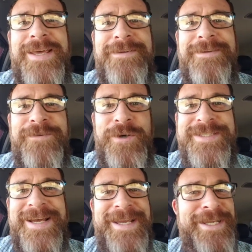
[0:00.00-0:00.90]
And of
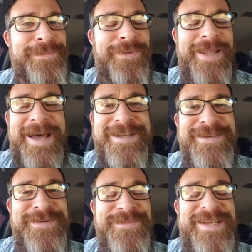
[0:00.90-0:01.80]
course, I get a
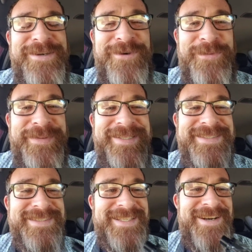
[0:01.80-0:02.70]
platinum hero
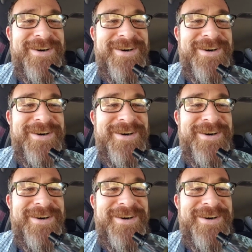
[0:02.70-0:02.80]
piece.